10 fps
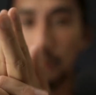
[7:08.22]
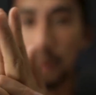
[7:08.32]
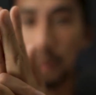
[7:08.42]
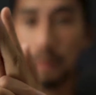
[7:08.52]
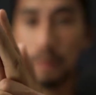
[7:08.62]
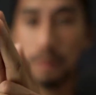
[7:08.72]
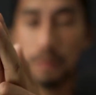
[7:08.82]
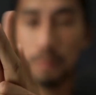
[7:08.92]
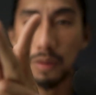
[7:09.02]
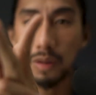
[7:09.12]
But
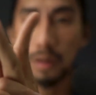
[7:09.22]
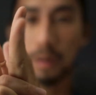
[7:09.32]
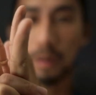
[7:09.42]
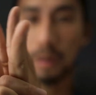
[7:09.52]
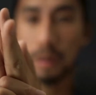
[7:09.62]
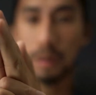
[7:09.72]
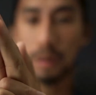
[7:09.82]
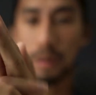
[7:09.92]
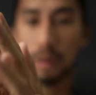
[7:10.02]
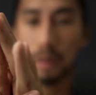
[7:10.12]
if you put here,
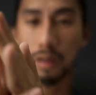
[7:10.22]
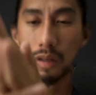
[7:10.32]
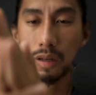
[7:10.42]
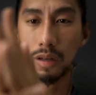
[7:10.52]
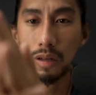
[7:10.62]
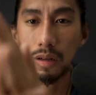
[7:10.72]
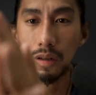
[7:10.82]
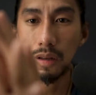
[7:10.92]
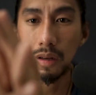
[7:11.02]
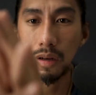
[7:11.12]
I think
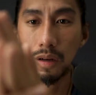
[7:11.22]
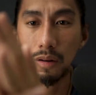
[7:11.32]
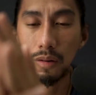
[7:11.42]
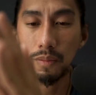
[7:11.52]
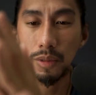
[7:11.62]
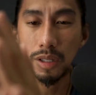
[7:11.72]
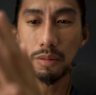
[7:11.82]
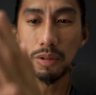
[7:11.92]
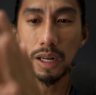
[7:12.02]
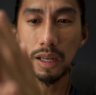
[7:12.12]
yeah, but
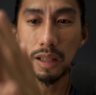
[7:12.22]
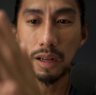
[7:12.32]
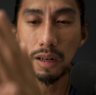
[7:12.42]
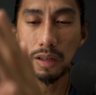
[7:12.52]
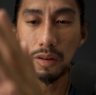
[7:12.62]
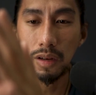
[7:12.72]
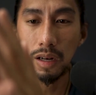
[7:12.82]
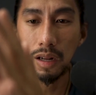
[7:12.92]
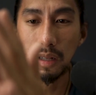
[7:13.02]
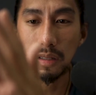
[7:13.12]
something like that. Like you
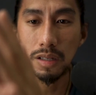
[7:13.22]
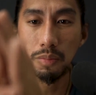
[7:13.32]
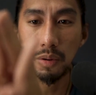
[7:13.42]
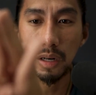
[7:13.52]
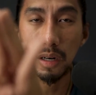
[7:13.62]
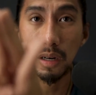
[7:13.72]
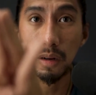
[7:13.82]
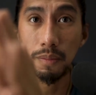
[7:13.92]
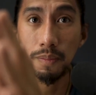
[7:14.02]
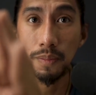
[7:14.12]
cannot separate the